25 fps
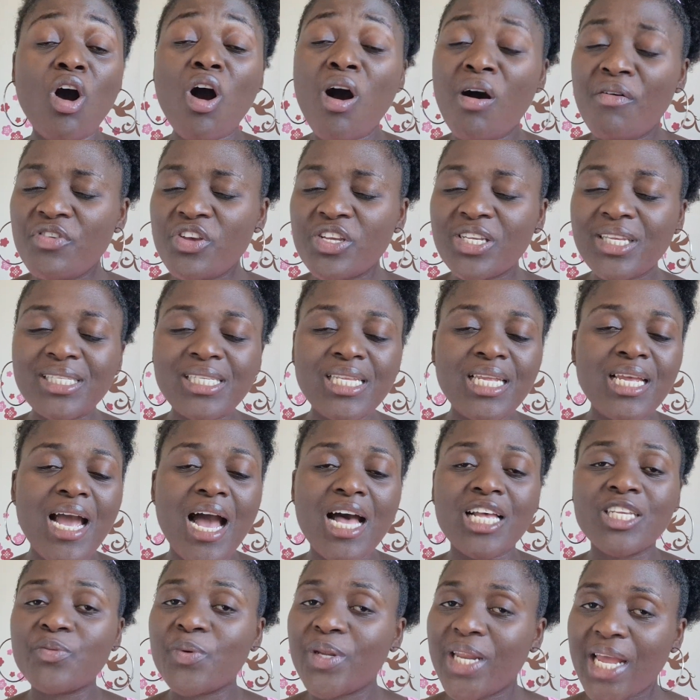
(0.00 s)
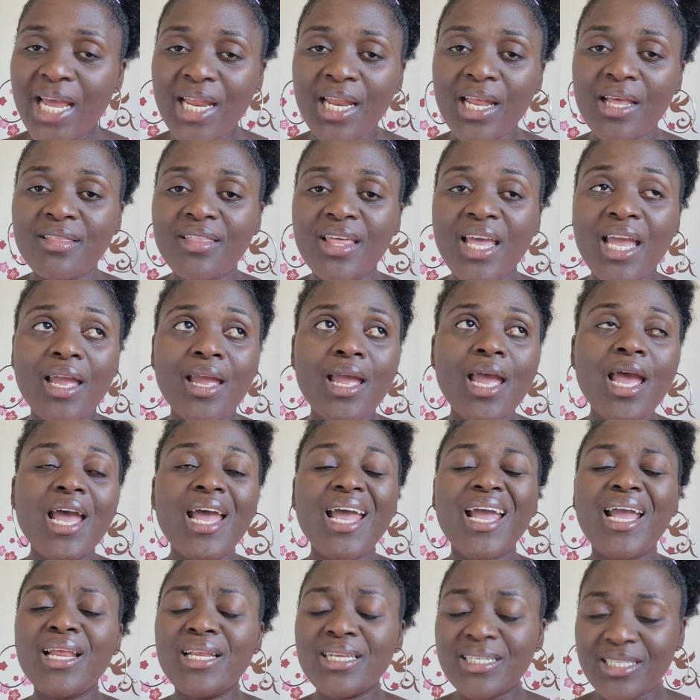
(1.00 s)
Obviously, as with anything,
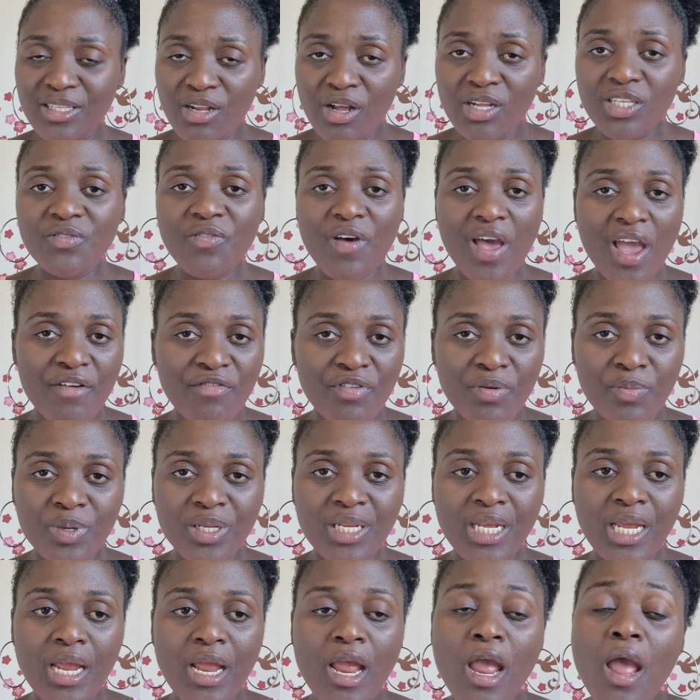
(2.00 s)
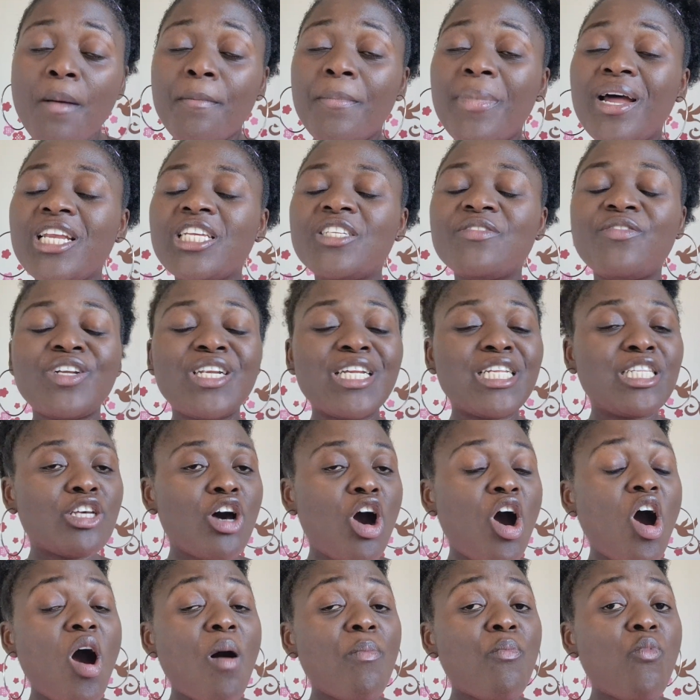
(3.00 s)
it is not for everybody, but it's for the
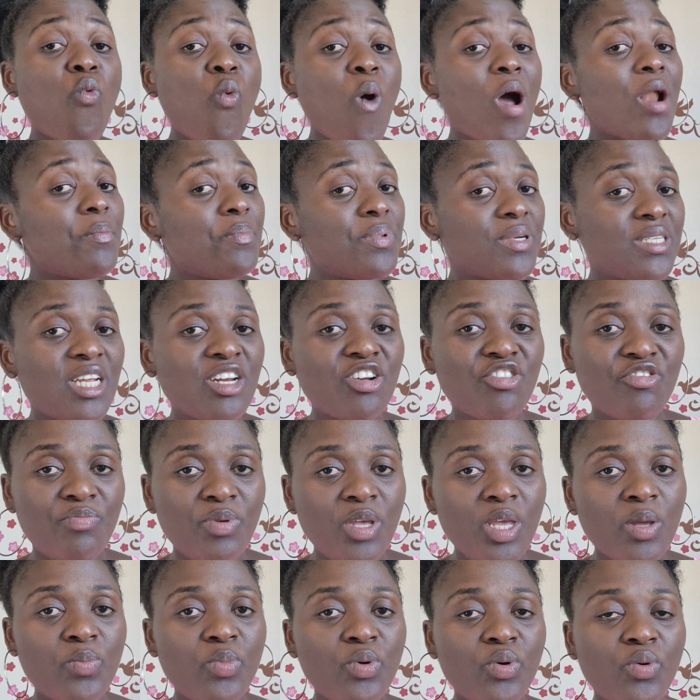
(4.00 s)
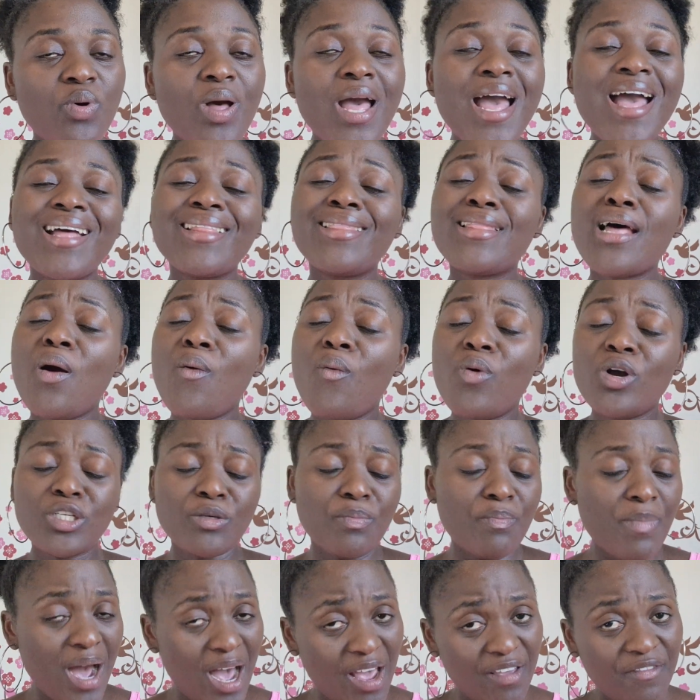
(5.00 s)
top 1% of people that watch
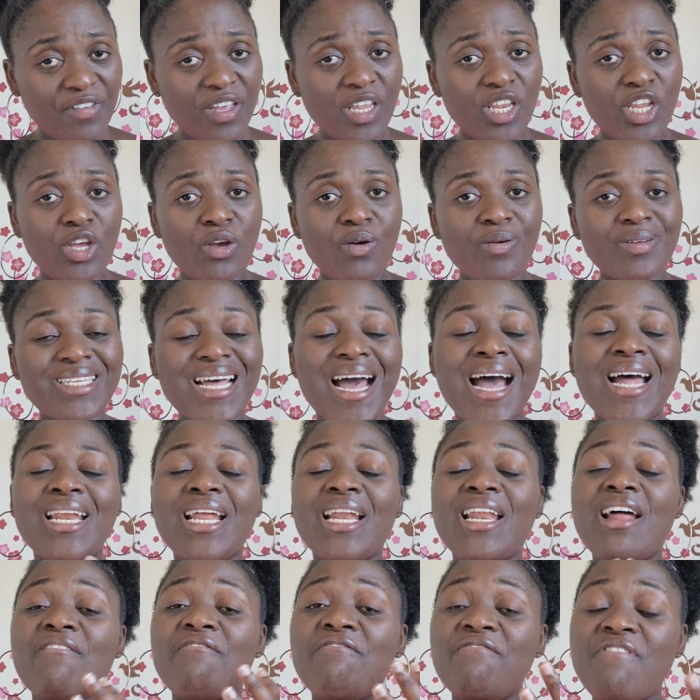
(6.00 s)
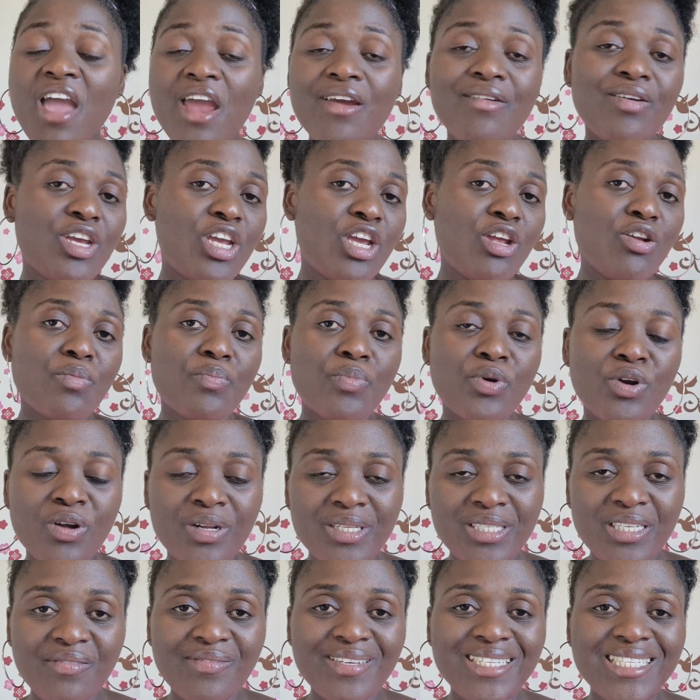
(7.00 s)
my videos and that are very keen on
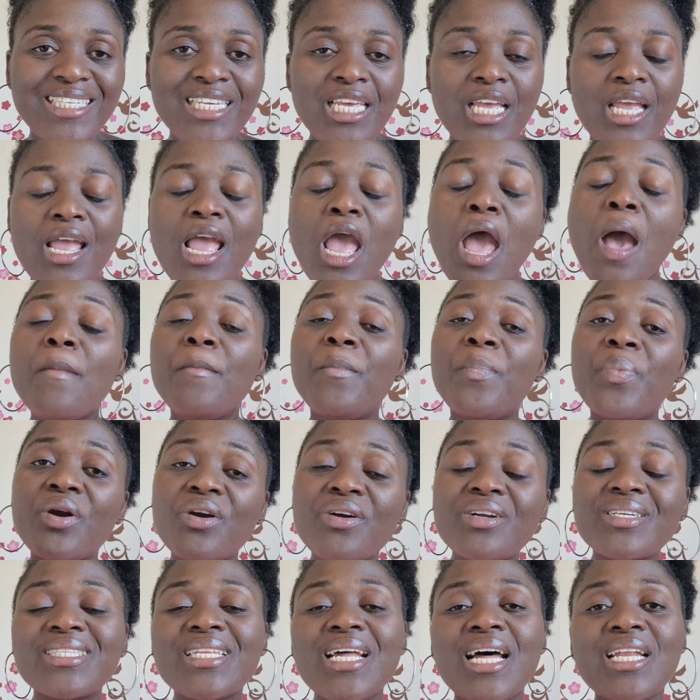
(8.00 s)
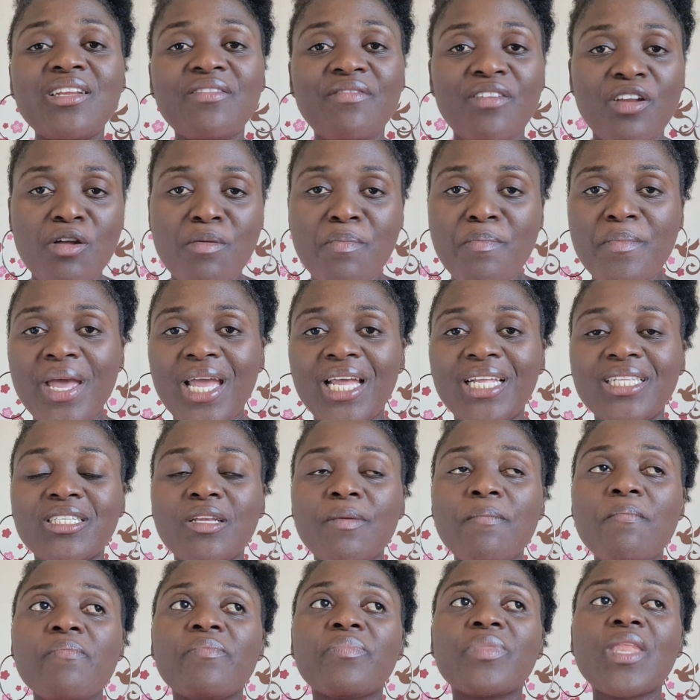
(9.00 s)
productivity, personal development,
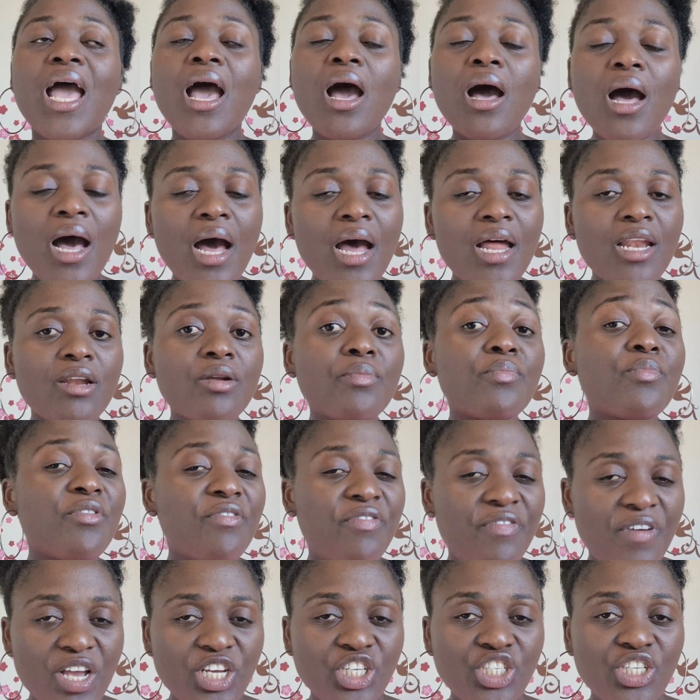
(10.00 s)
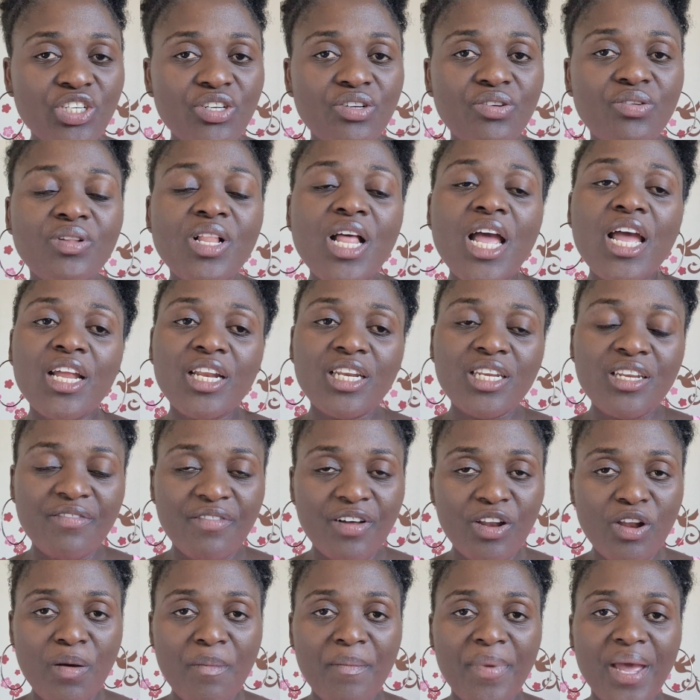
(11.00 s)
and professional
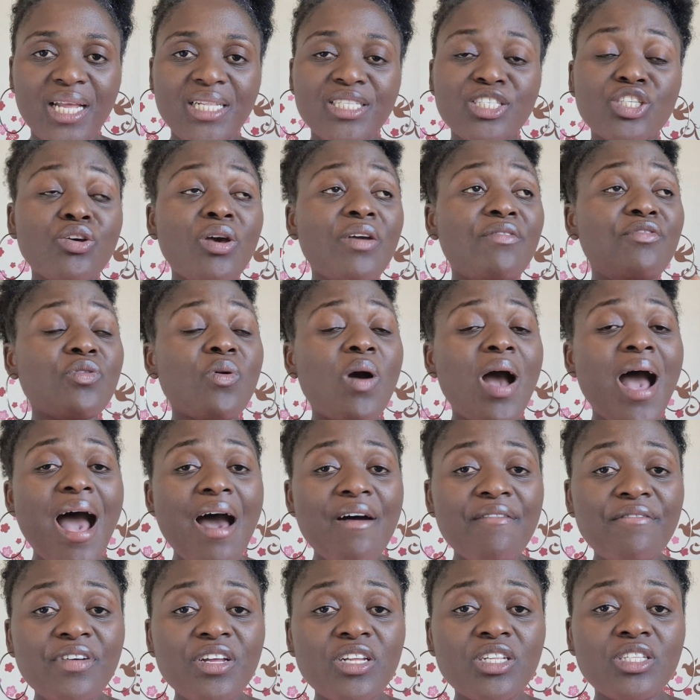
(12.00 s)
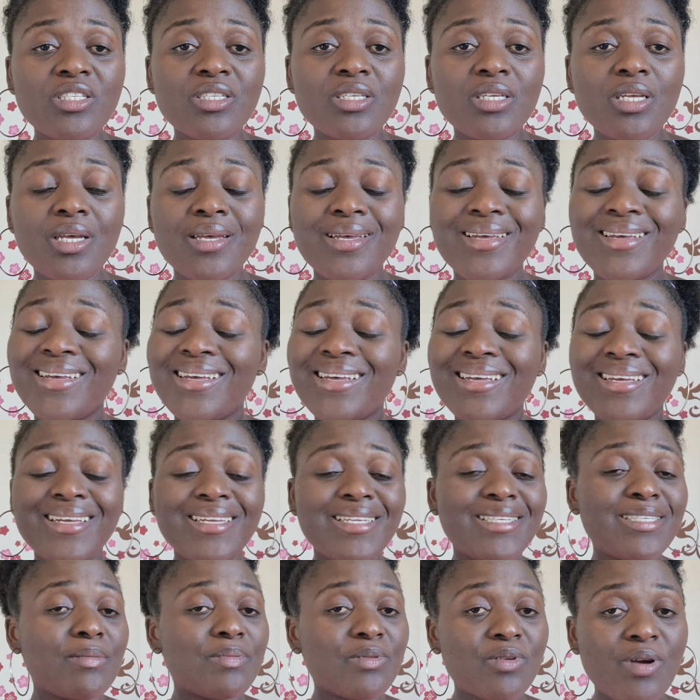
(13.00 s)
development. So if you haven't
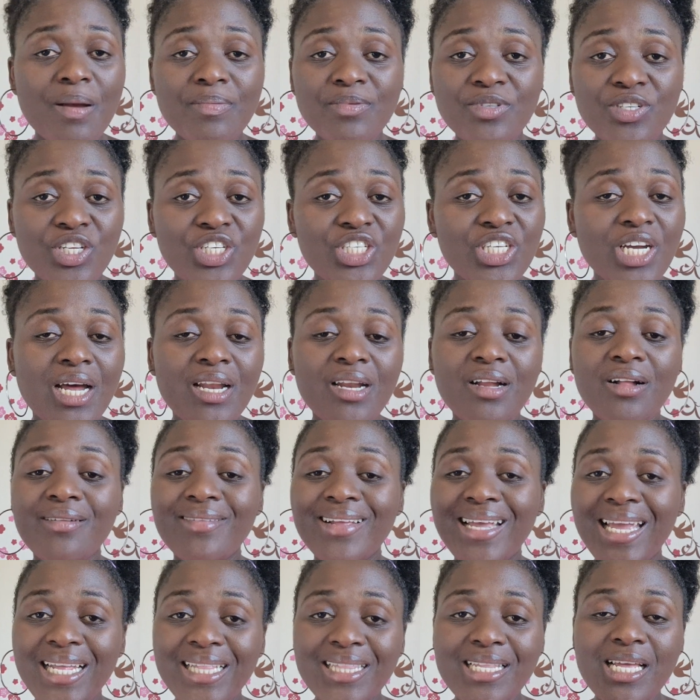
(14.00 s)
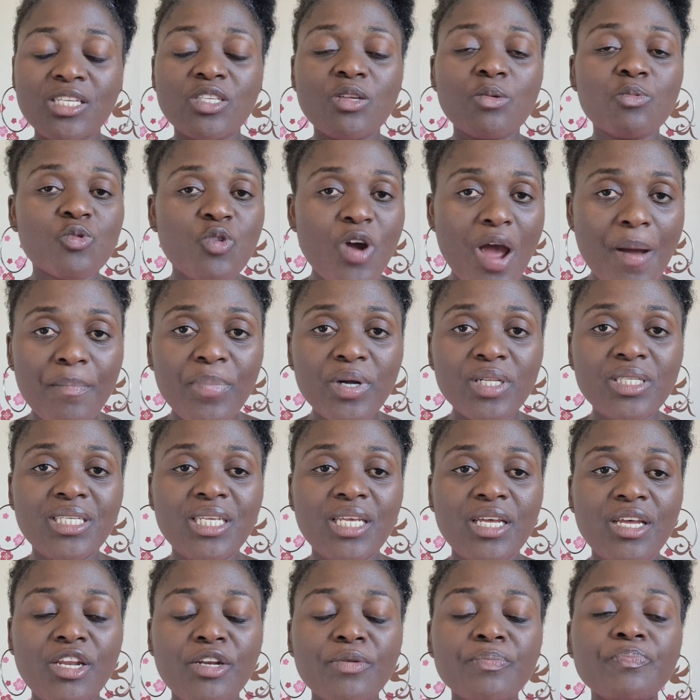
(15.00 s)
subscribed to the channel, hit that subscribe
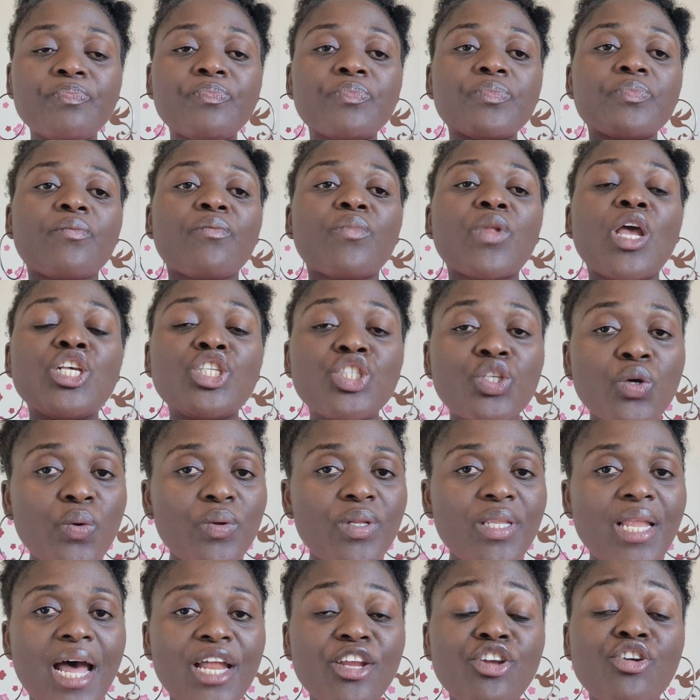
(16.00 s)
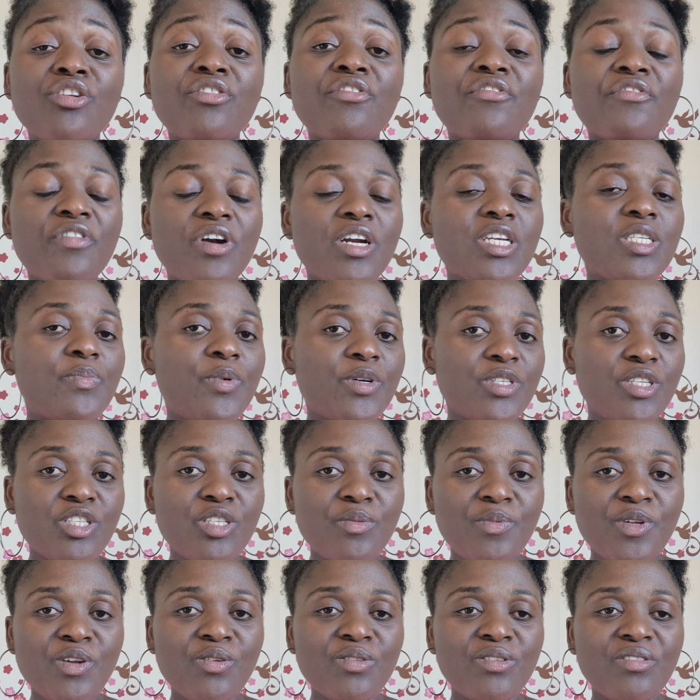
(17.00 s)
button so that you're the first person to
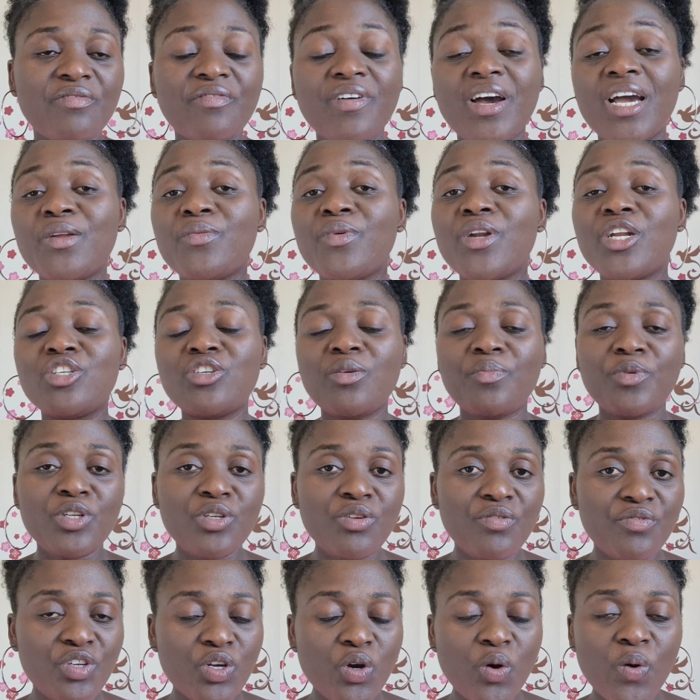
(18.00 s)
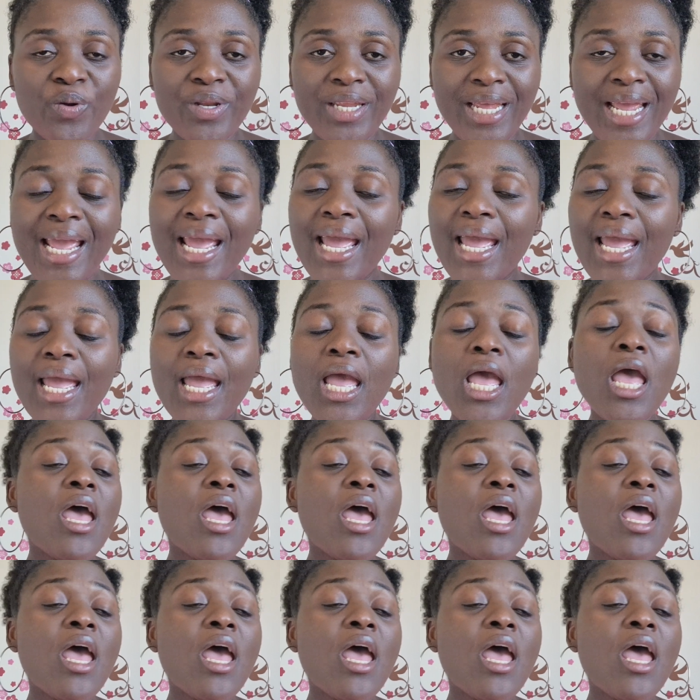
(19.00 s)
be notified when I drop a new video on here.